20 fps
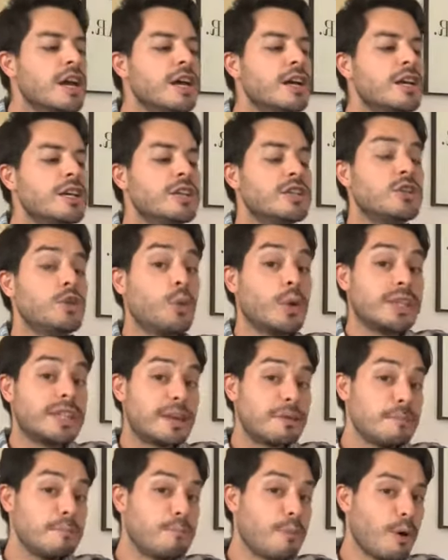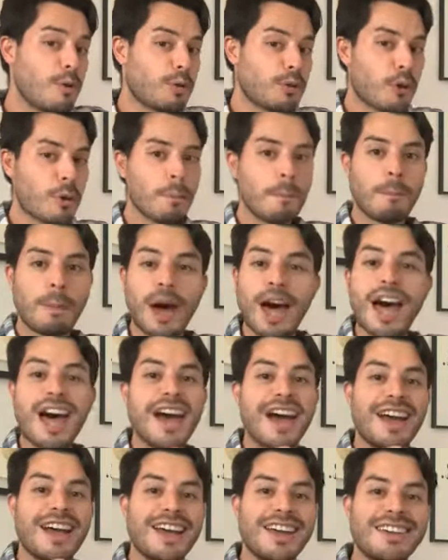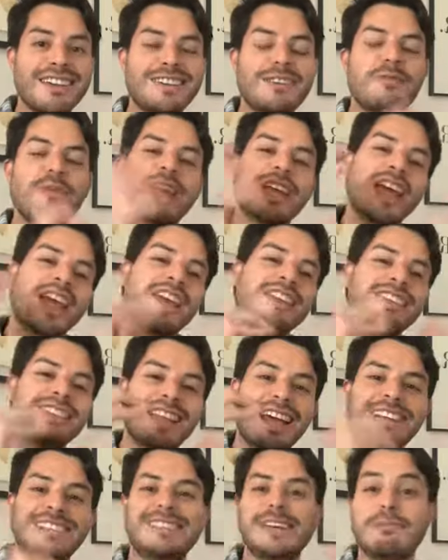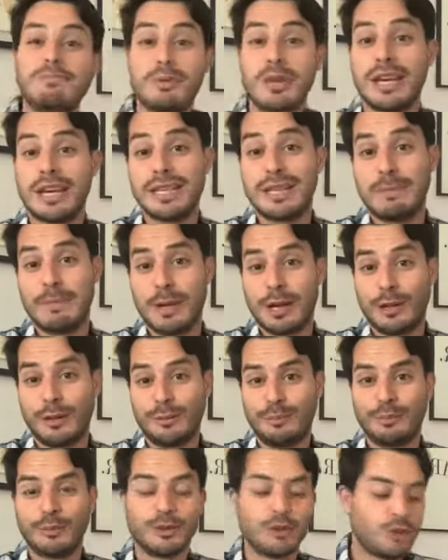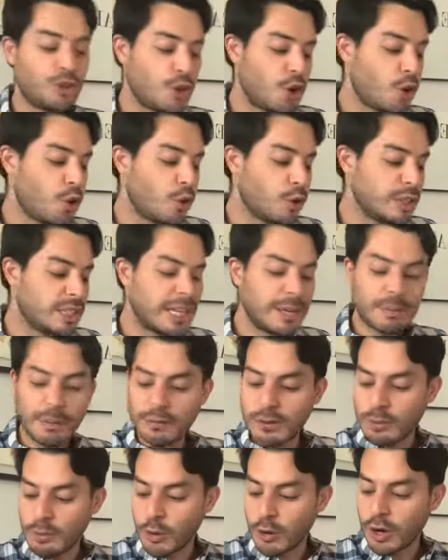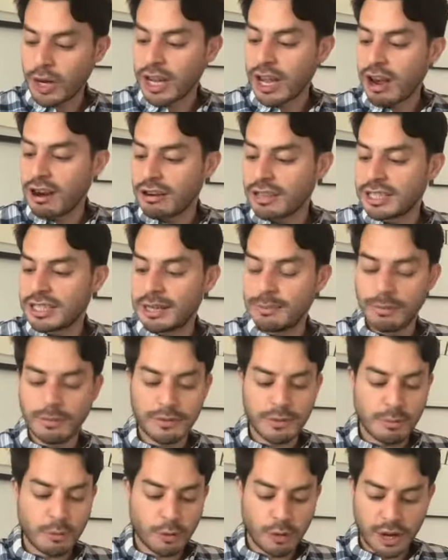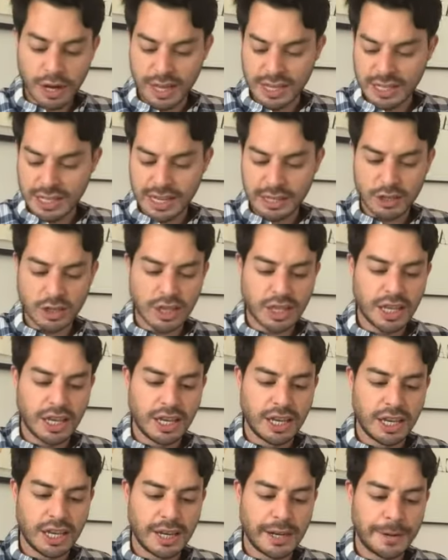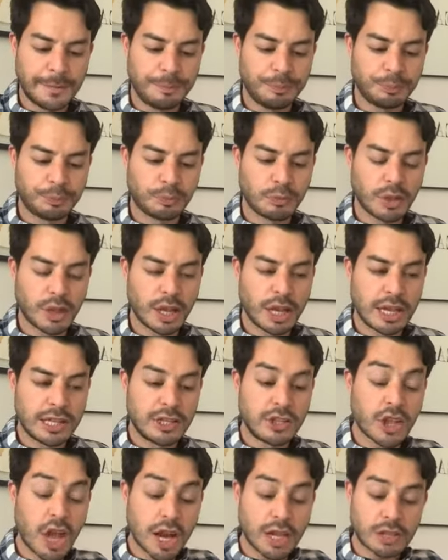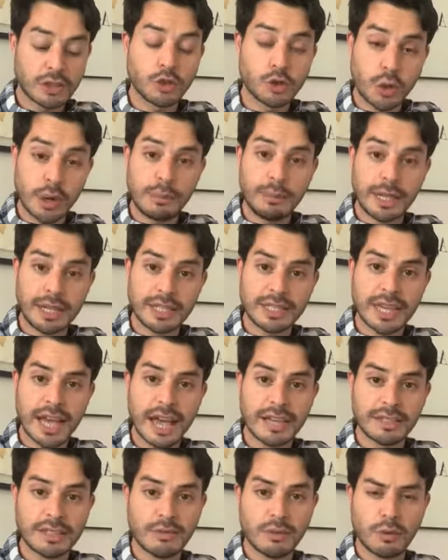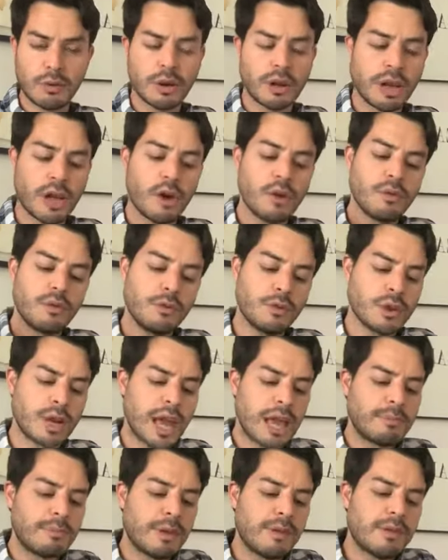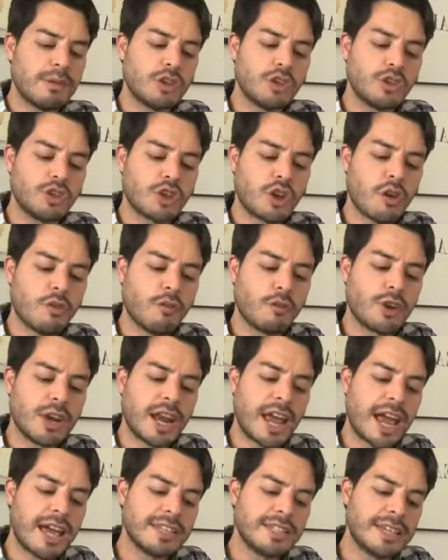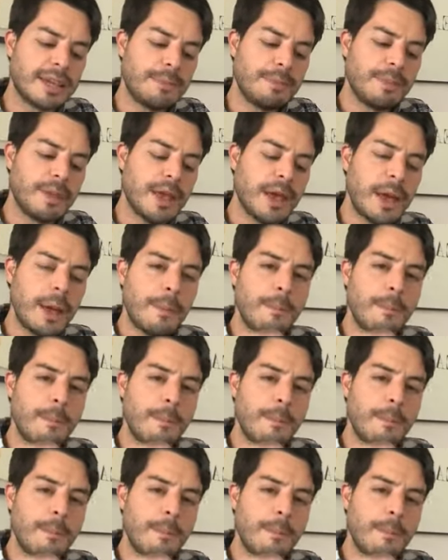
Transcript: So when they both combine, we get like something in the middle. So tip of the morning, our tip of the morning is actually, it's not extremely intense. If you want to go for that, maybe you should go for Assam.